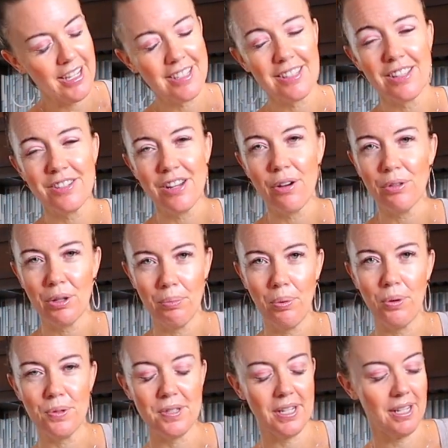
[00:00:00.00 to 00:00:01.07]
guess that's not really
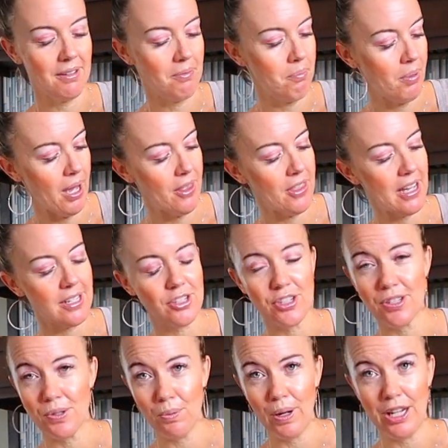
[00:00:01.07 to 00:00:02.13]
pulsing, but that's
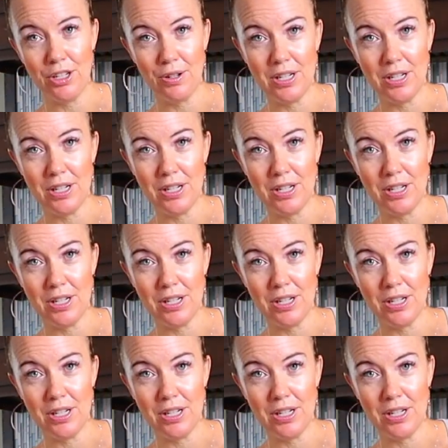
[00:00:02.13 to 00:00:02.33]
just what I do.